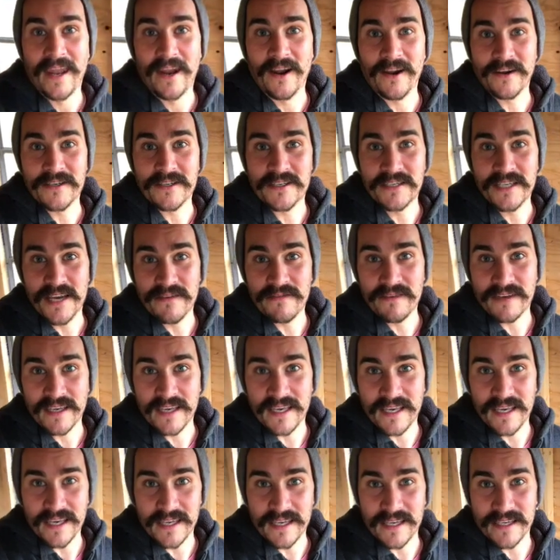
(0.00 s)
our 7
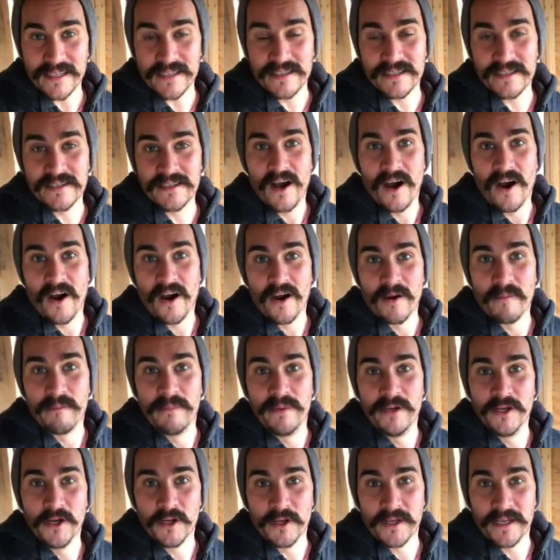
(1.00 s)
kids are
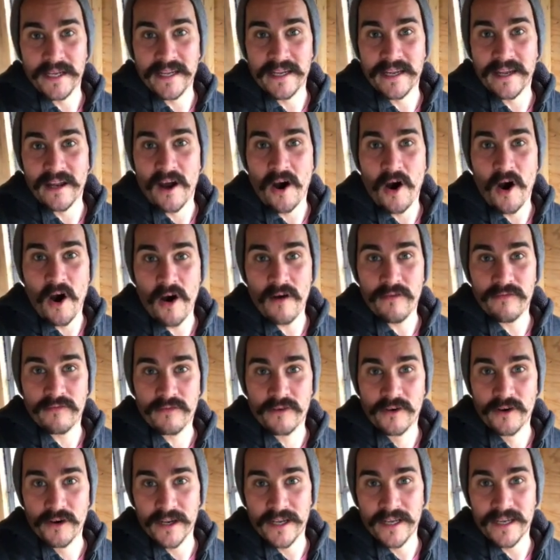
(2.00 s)
building an
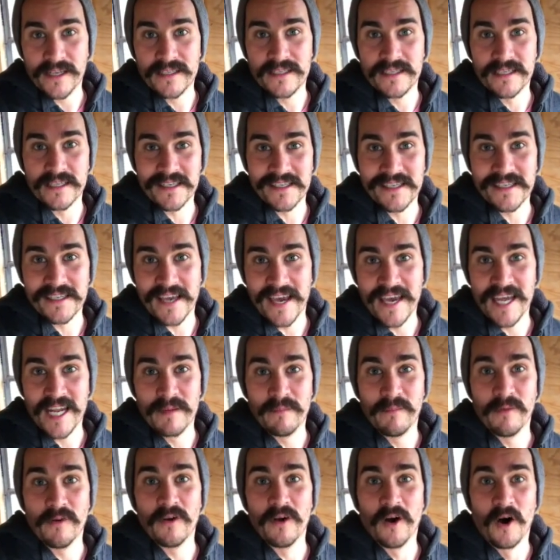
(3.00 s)
off-grid
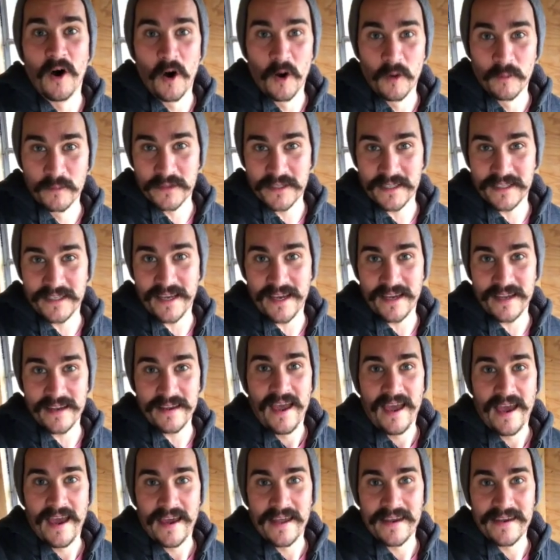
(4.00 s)
sustainable homestead.
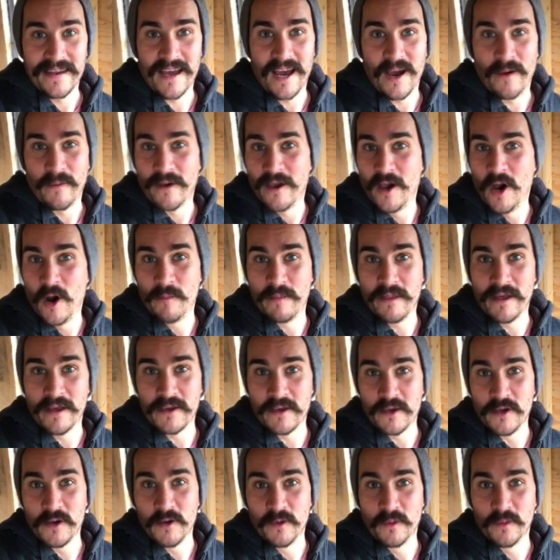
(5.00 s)
And we hope that
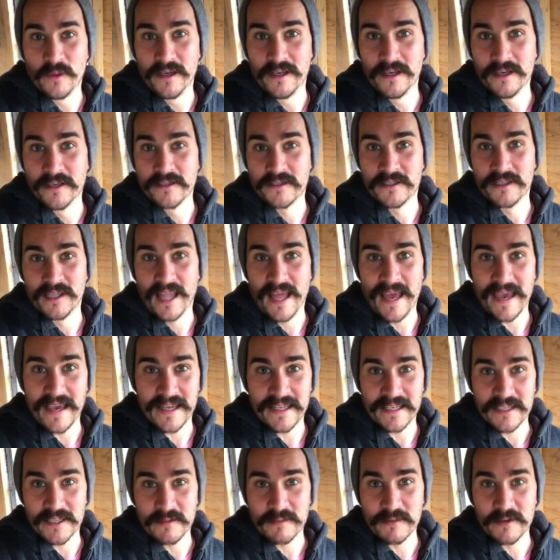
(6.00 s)
you will like
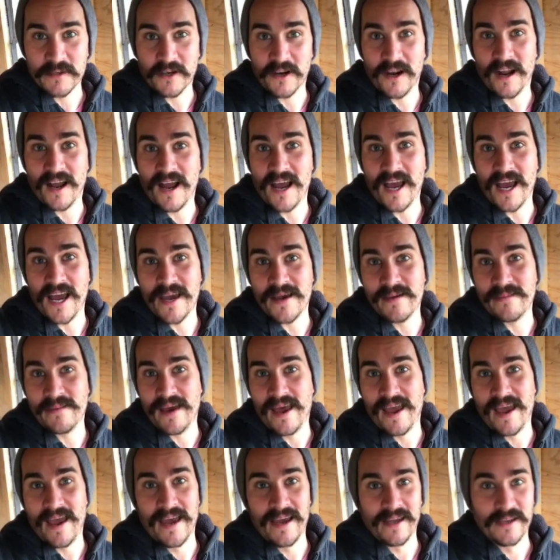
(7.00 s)
and subscribe
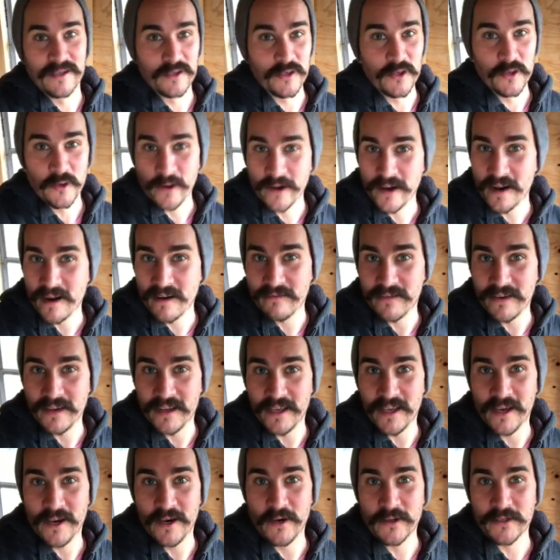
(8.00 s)
and join our
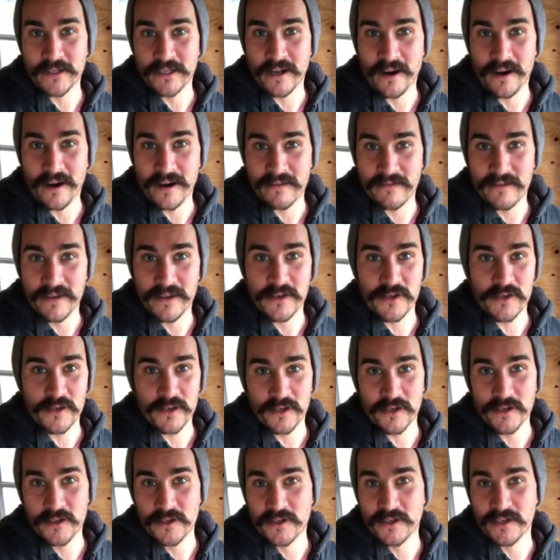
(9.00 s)
videos and our
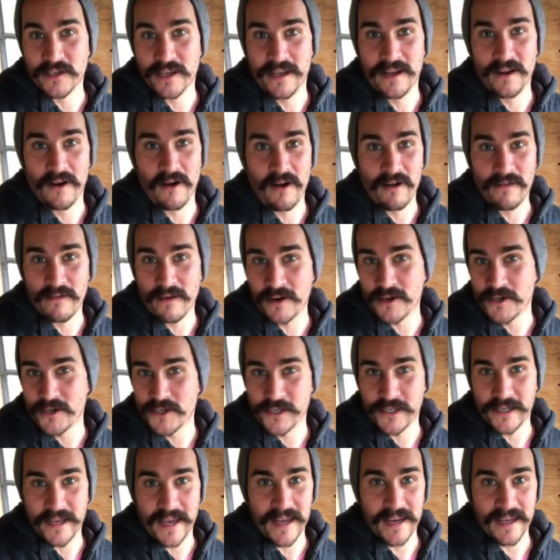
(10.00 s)
adventures and all of our
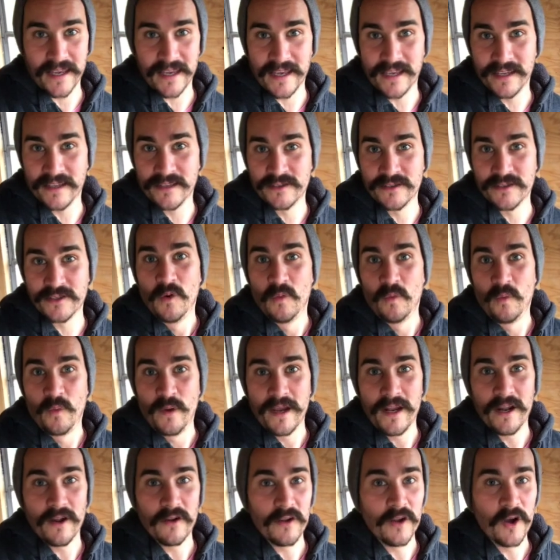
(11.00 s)
shenanigans. We
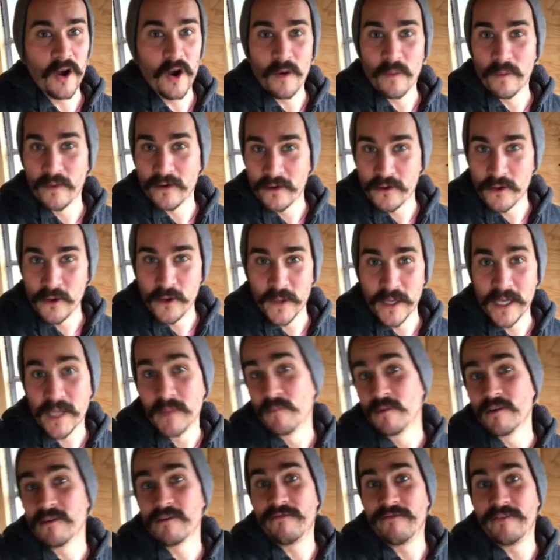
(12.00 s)
don't know what we're doing.
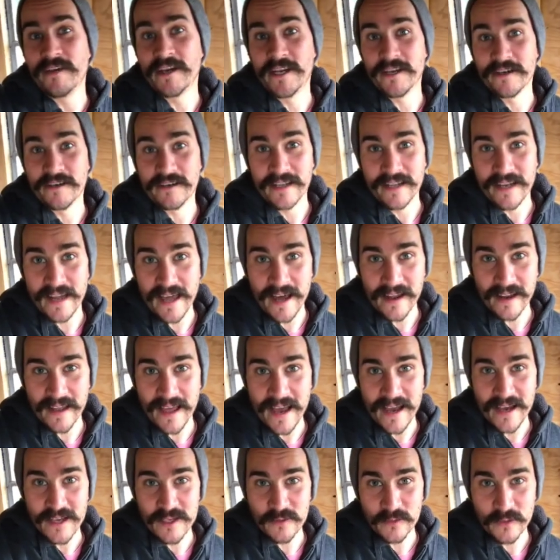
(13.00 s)
We're figuring it out
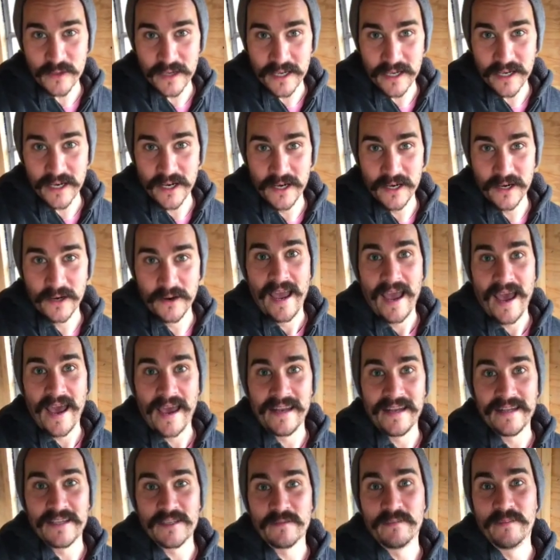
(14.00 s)
as we go, and
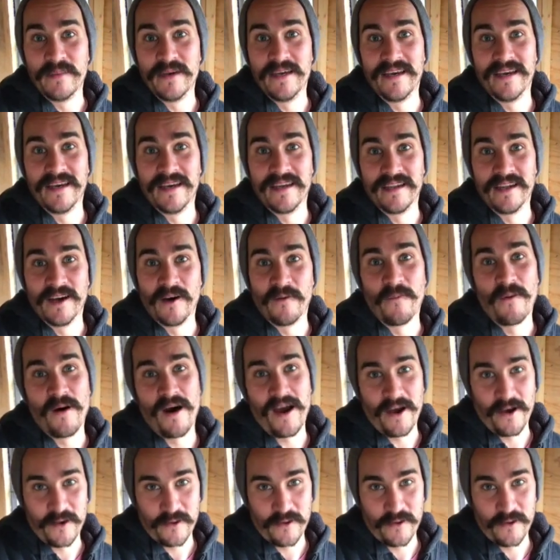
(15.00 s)
it's been a wild